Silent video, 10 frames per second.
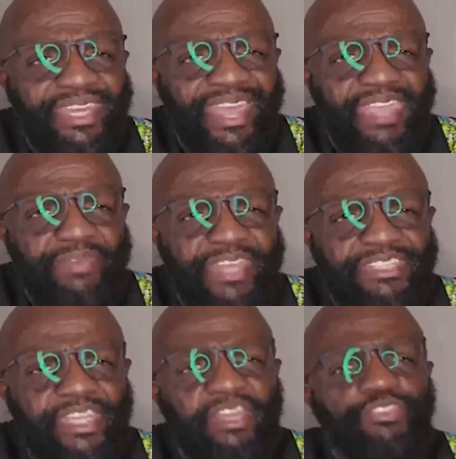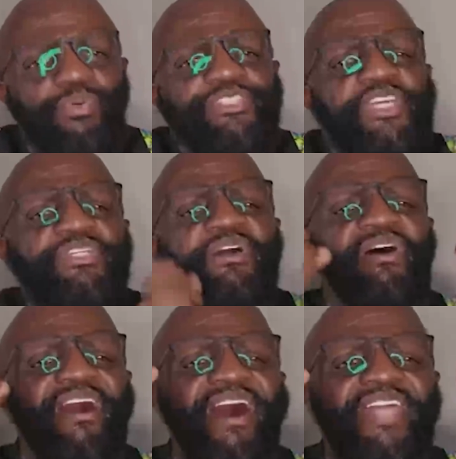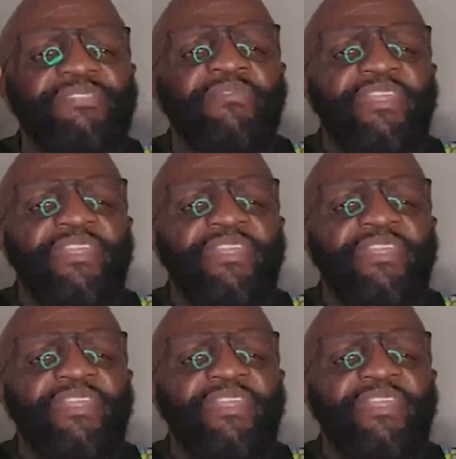Hey man, he said, cause what's in your heart